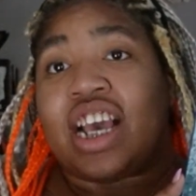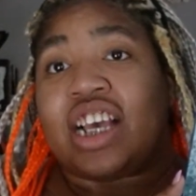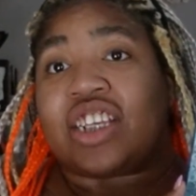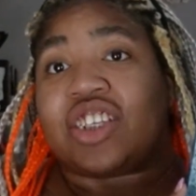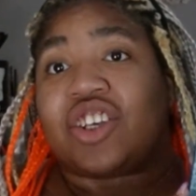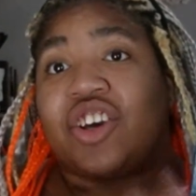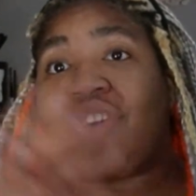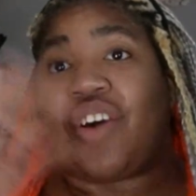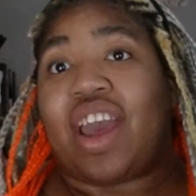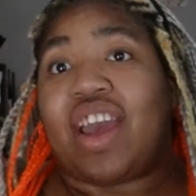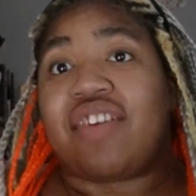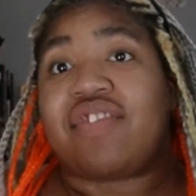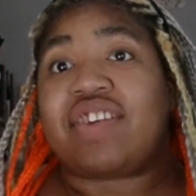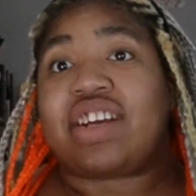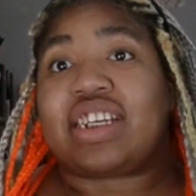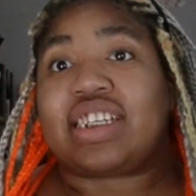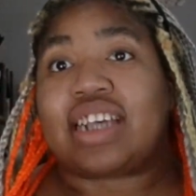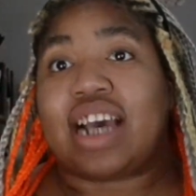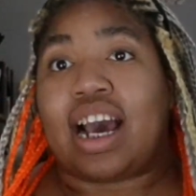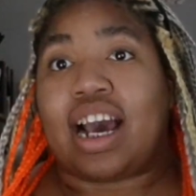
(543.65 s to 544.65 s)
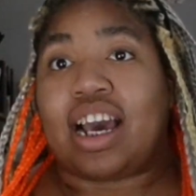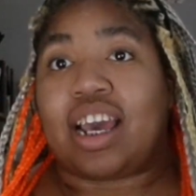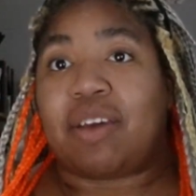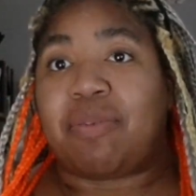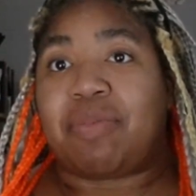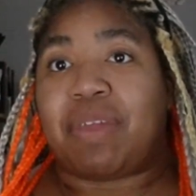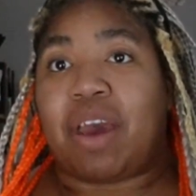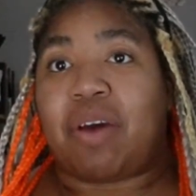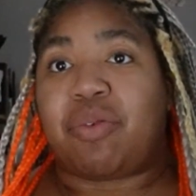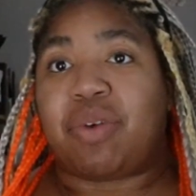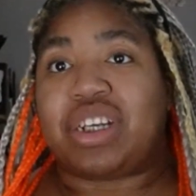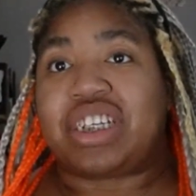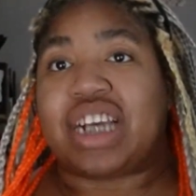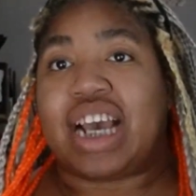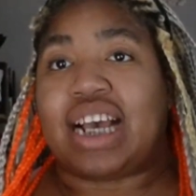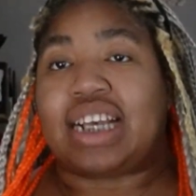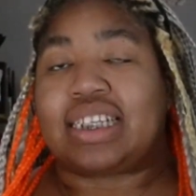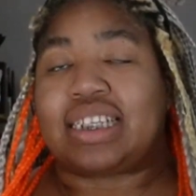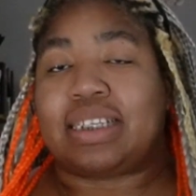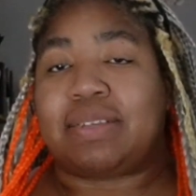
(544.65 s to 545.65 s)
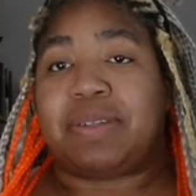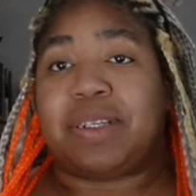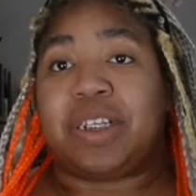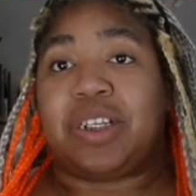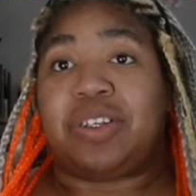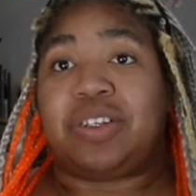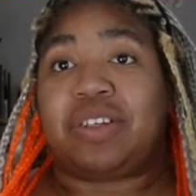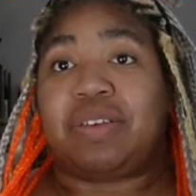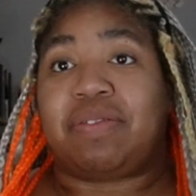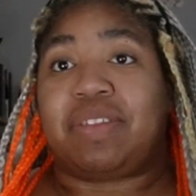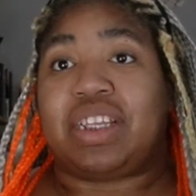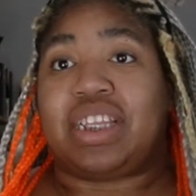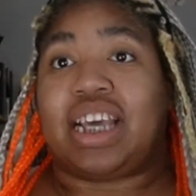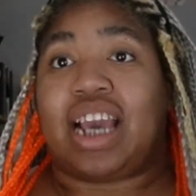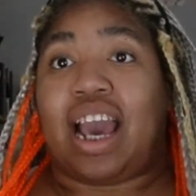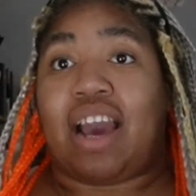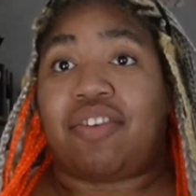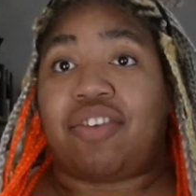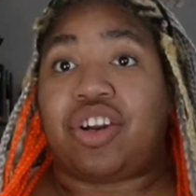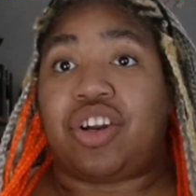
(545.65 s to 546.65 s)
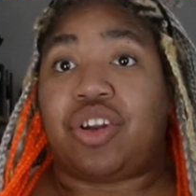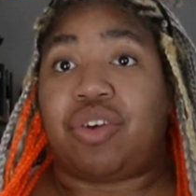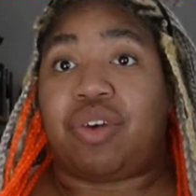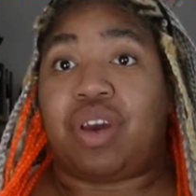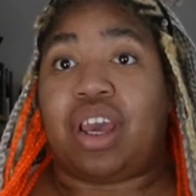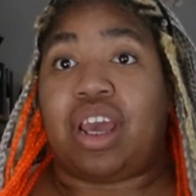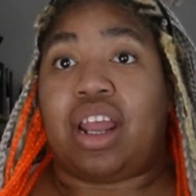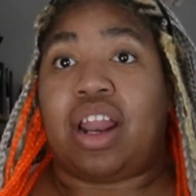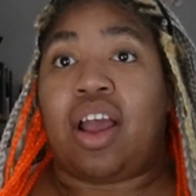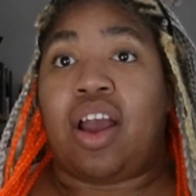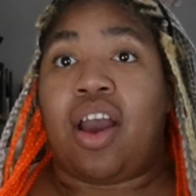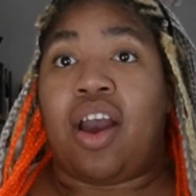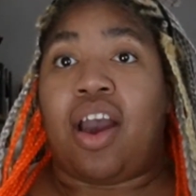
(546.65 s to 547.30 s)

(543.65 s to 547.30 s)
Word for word: So every time that witch asks them to do something, they have to do it.